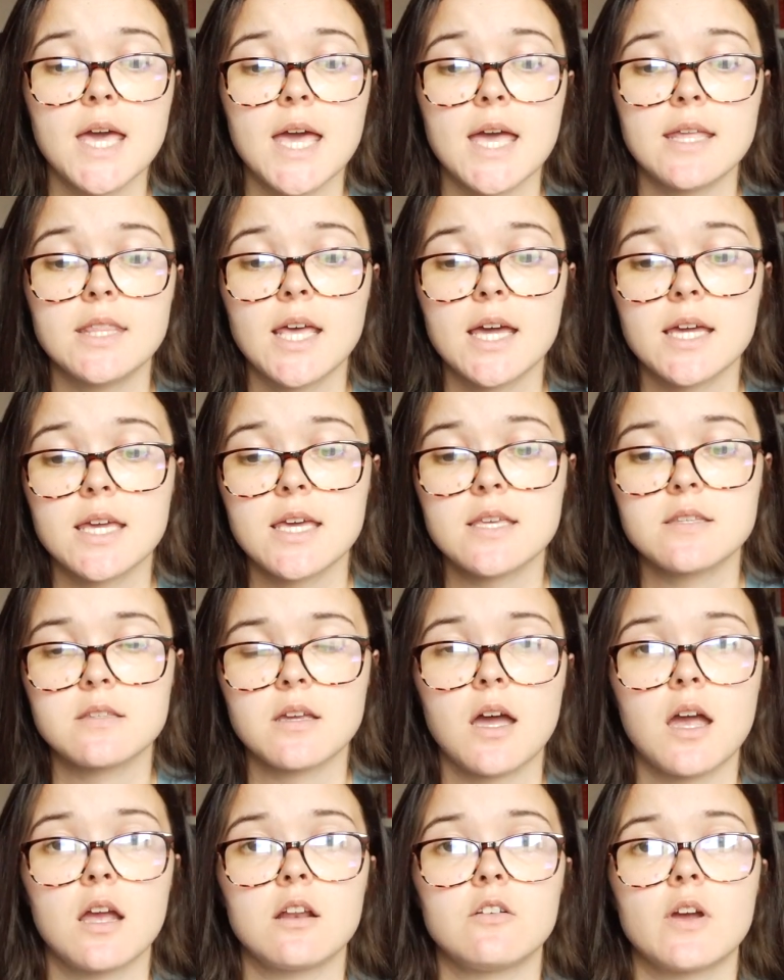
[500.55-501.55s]
In that case,
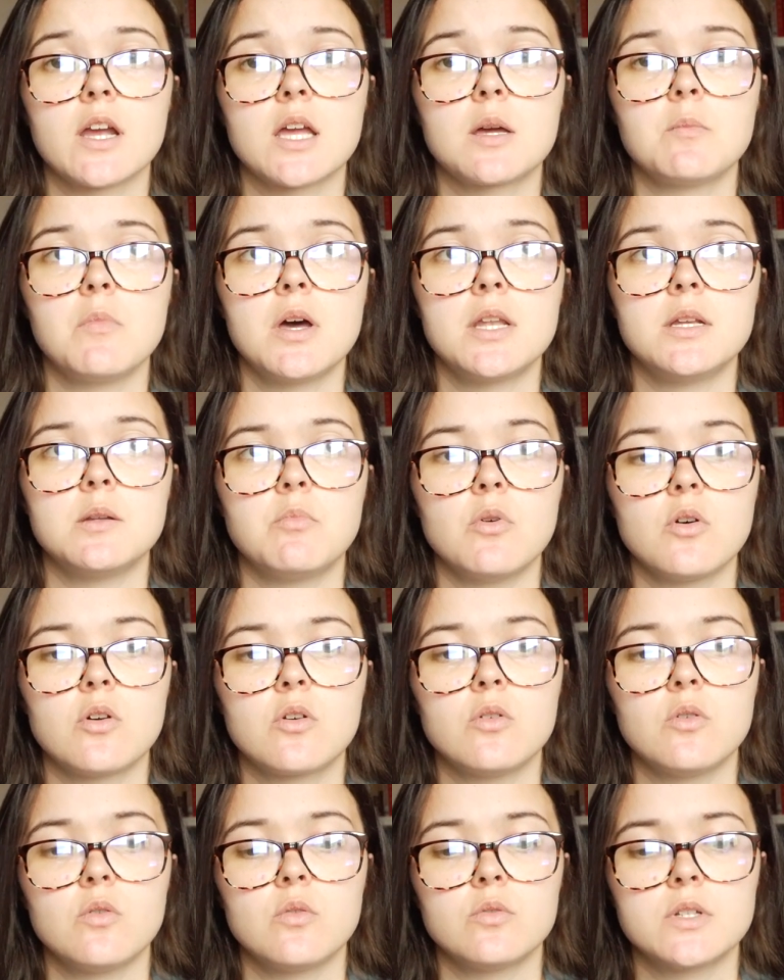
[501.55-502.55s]
I highly recommend a book
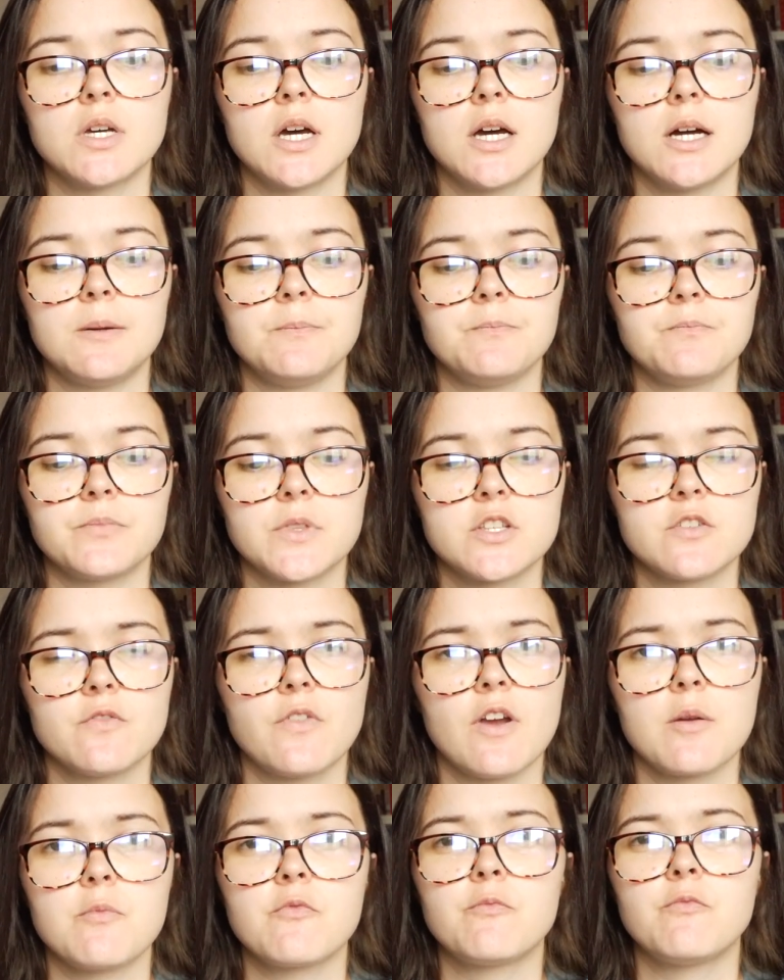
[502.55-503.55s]
called, um, it's a
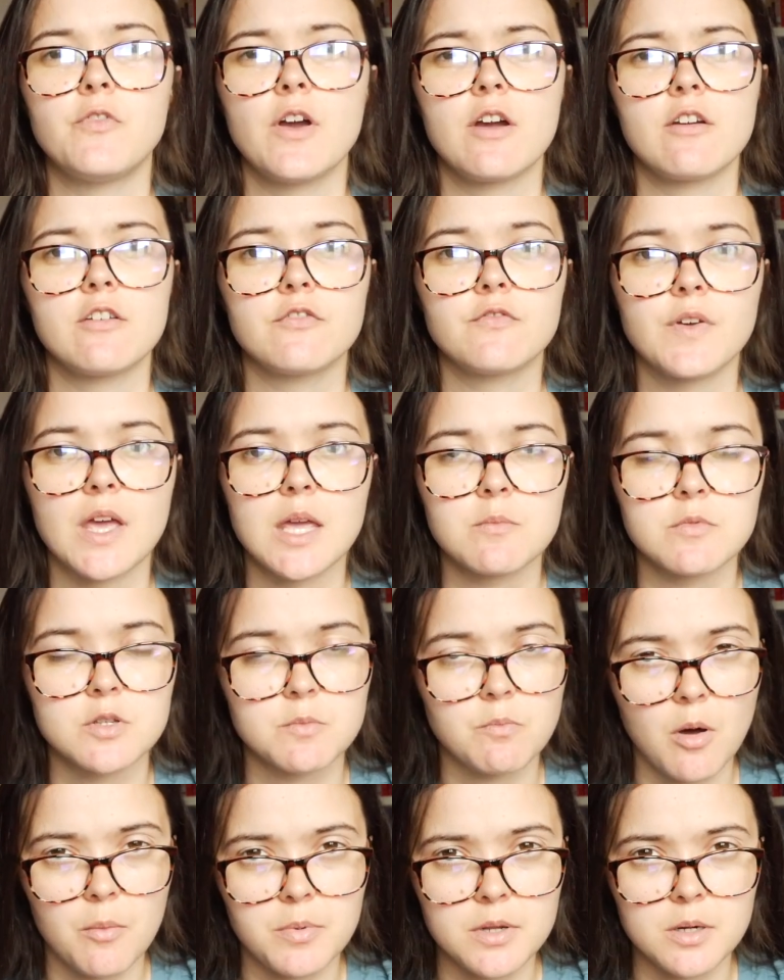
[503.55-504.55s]
very, very famous,
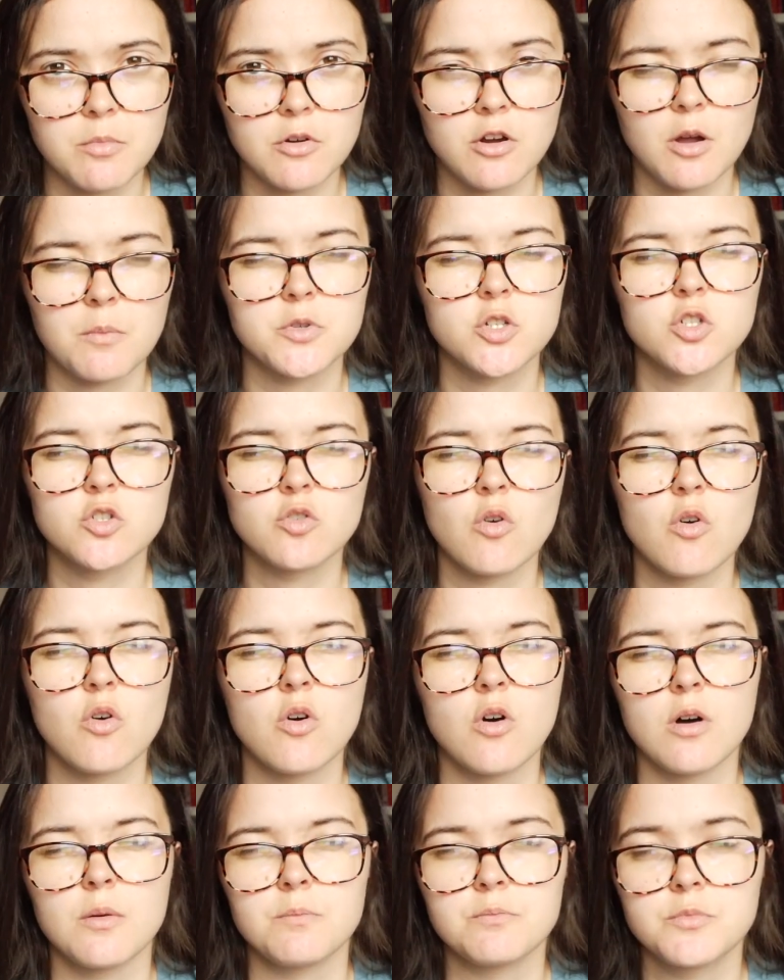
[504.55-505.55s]
popular book. I'm
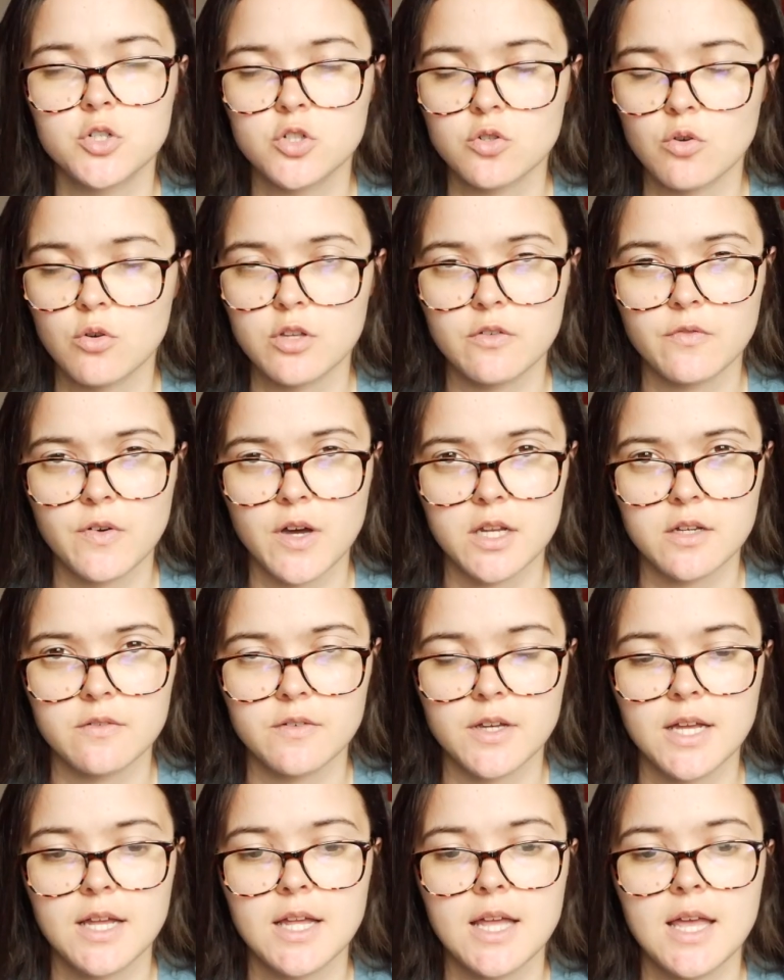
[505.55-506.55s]
sure, I'm sure you've heard of
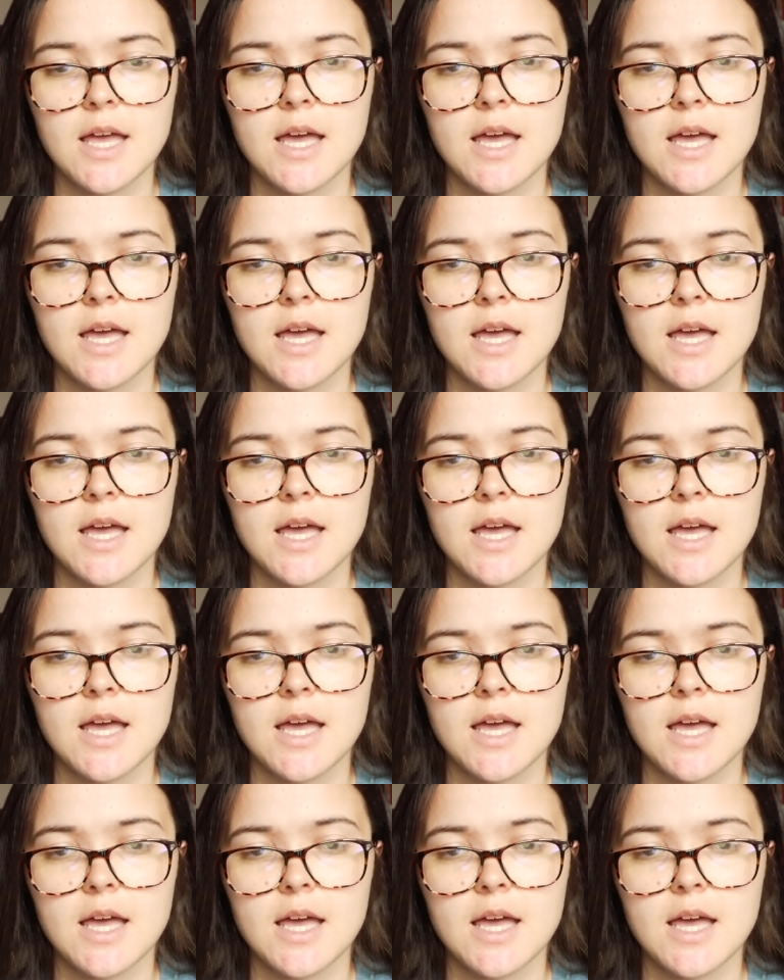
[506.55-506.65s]
it.